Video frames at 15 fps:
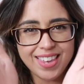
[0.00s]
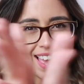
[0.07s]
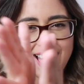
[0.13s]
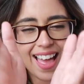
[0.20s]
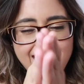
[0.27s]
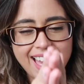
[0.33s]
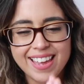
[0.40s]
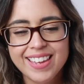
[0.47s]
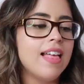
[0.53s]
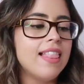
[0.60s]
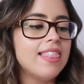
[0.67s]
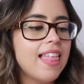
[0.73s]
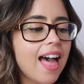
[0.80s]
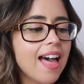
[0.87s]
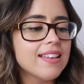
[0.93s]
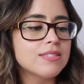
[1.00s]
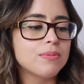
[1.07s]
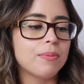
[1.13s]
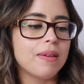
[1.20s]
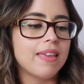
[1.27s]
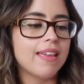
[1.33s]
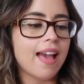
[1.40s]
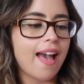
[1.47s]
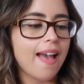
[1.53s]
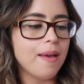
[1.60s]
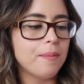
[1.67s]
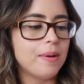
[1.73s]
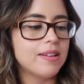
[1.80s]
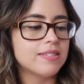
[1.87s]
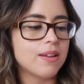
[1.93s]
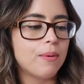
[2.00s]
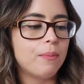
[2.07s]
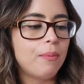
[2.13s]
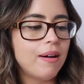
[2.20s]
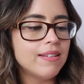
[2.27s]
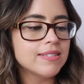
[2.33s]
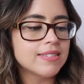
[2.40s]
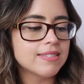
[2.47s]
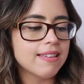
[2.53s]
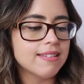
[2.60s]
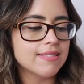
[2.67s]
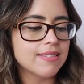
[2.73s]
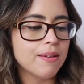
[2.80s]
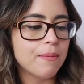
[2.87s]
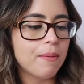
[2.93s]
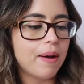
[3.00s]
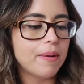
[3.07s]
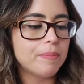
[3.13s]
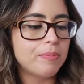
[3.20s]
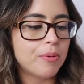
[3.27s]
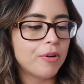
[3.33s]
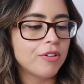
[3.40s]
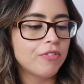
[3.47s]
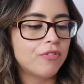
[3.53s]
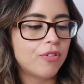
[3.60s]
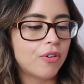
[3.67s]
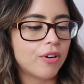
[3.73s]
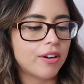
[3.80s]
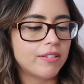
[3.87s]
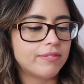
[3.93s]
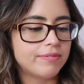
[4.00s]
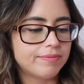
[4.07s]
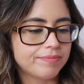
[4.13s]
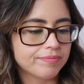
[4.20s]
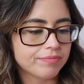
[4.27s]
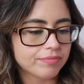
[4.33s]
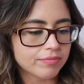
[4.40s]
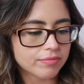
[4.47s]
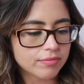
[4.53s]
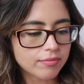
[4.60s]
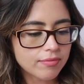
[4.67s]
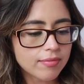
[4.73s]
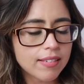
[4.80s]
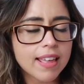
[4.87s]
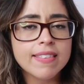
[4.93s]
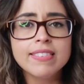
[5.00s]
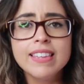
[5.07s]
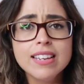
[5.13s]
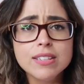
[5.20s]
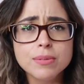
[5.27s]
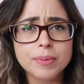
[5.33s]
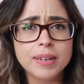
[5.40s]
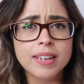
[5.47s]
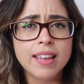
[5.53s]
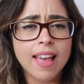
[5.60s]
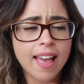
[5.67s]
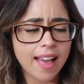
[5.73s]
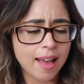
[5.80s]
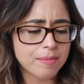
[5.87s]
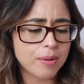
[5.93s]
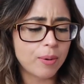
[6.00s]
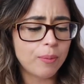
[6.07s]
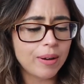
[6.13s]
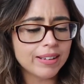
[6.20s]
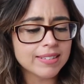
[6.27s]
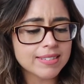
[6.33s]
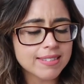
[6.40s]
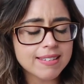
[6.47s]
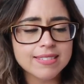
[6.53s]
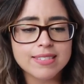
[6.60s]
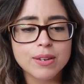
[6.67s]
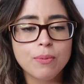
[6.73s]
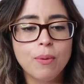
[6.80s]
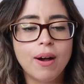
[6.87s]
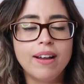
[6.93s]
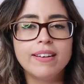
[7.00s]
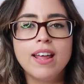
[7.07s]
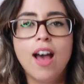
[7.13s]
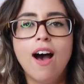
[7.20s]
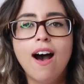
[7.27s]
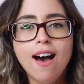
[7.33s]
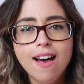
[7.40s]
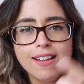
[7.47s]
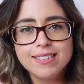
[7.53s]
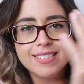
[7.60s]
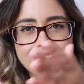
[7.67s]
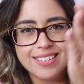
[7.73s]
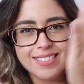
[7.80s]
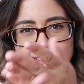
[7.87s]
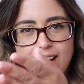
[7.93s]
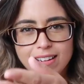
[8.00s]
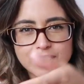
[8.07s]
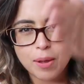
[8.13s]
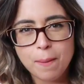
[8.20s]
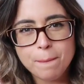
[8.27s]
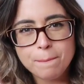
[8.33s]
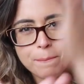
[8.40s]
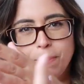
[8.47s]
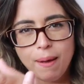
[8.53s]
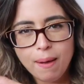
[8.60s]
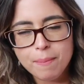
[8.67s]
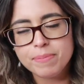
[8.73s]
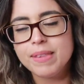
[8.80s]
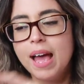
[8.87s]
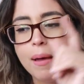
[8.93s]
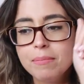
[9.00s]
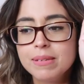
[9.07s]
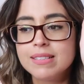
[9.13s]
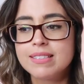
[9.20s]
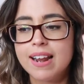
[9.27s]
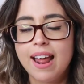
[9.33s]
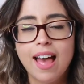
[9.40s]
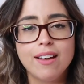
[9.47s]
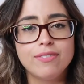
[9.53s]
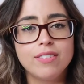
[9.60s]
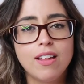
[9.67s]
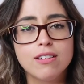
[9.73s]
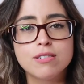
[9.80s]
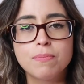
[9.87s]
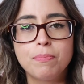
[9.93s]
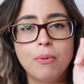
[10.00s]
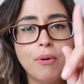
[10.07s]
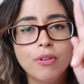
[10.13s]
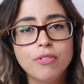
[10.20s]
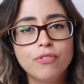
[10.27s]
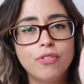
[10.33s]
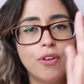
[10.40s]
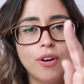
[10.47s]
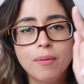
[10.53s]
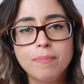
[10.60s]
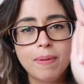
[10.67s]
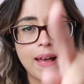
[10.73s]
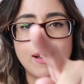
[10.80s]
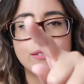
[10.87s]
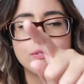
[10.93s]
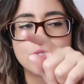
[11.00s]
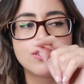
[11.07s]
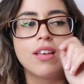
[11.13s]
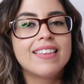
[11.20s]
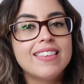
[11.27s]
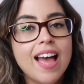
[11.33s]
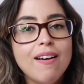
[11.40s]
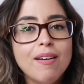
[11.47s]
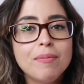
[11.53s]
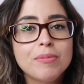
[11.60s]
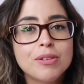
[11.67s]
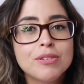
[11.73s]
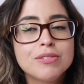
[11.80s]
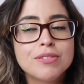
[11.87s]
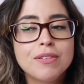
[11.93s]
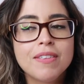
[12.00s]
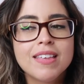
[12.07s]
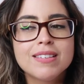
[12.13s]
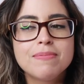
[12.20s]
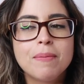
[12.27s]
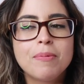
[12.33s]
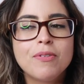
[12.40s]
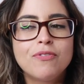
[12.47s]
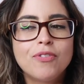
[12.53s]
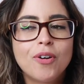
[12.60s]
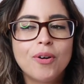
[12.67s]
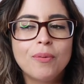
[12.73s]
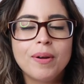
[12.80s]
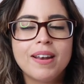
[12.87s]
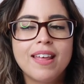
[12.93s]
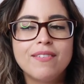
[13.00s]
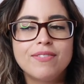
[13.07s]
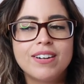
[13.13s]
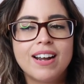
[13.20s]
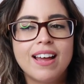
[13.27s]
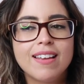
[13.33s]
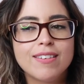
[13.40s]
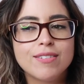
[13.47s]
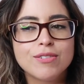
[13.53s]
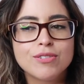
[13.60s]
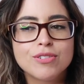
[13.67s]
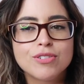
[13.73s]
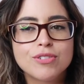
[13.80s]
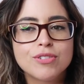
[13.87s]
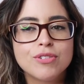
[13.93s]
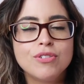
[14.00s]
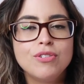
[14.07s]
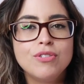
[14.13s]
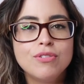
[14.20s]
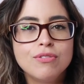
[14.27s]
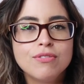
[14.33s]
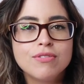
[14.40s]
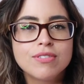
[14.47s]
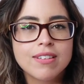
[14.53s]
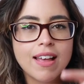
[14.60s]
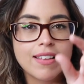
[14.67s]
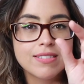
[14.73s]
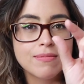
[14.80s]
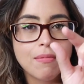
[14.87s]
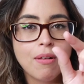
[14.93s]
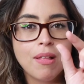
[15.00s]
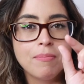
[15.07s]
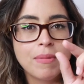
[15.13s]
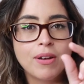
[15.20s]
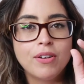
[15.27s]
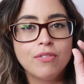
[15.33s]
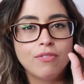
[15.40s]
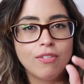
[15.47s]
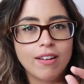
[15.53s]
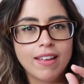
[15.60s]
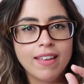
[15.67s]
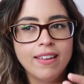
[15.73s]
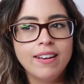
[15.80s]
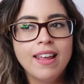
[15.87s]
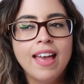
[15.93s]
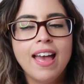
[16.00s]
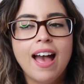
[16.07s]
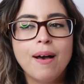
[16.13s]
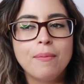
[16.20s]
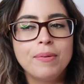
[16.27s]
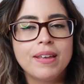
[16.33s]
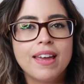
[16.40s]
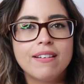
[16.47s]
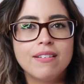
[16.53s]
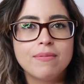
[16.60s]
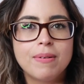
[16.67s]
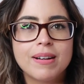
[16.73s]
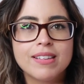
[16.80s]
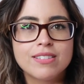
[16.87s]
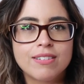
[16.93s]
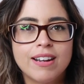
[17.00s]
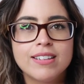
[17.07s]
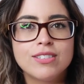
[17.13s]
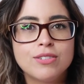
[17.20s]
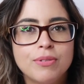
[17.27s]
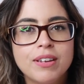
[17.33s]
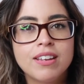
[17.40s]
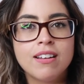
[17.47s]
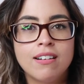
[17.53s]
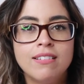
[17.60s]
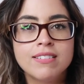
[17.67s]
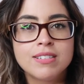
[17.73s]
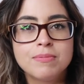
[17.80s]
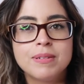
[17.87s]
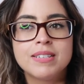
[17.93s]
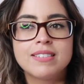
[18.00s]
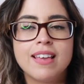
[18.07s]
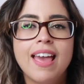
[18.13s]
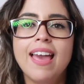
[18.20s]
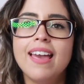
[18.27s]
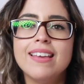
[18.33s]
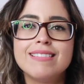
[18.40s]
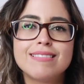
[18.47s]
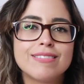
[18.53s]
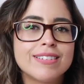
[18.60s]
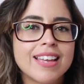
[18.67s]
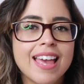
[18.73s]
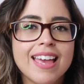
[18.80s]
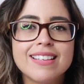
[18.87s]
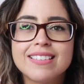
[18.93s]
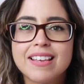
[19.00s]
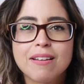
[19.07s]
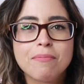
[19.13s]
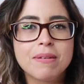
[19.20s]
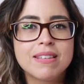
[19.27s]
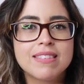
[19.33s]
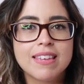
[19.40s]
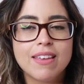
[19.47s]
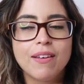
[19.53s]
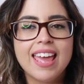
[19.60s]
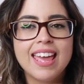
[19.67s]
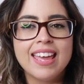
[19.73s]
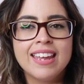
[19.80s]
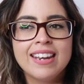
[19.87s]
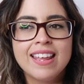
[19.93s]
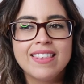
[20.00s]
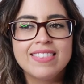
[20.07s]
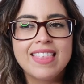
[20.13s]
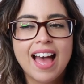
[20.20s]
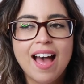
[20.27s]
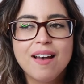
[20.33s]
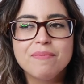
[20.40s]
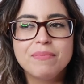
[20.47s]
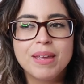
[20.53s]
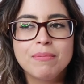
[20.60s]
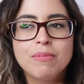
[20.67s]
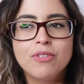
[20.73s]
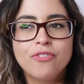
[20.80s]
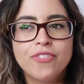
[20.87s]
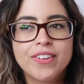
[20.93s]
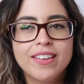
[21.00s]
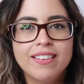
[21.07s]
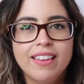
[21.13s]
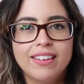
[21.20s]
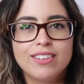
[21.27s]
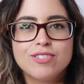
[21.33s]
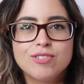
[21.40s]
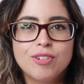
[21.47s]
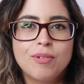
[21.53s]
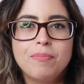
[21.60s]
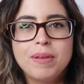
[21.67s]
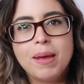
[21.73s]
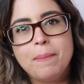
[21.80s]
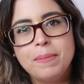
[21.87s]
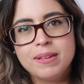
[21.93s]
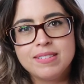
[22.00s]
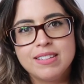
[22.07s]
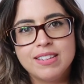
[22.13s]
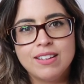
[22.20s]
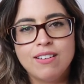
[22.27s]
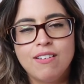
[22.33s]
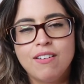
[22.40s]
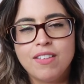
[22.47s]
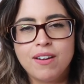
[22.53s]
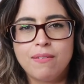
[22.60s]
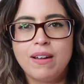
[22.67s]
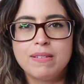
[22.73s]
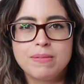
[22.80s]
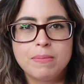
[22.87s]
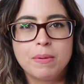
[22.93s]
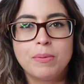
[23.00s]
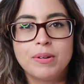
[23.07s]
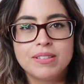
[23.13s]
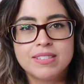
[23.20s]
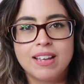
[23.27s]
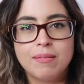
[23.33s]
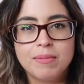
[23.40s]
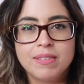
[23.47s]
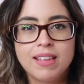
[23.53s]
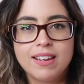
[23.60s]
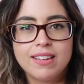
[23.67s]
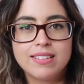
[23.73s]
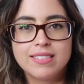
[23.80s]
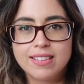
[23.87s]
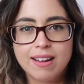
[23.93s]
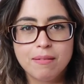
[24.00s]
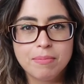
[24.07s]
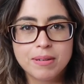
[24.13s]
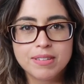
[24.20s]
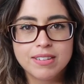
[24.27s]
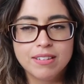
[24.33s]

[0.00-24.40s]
yay! Last week I was at one sixty-one point four. And this week, I'm at one sixty-one on the dot. Boom! That means that I have lost zero point four pounds. Now I'm used to this, but before, whenever I used to lose a small amount of weight, I would get everybody trying to encourage me and say, hey, it's okay, it's not a big deal. And that made me feel like it should be a big deal, otherwise people wouldn't tell me that it's not a big